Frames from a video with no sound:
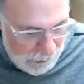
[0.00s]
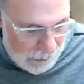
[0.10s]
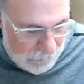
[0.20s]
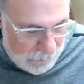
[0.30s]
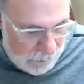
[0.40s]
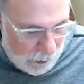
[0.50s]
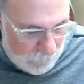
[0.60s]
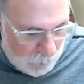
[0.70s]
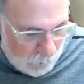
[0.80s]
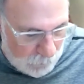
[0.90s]
and then
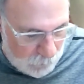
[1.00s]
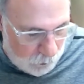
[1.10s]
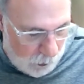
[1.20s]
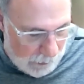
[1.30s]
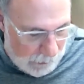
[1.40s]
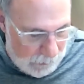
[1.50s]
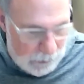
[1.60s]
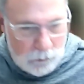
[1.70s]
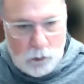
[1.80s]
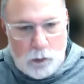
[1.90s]
I'm going to try
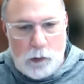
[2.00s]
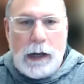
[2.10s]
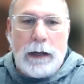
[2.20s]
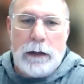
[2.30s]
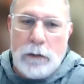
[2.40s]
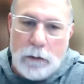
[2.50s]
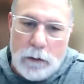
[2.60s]
and create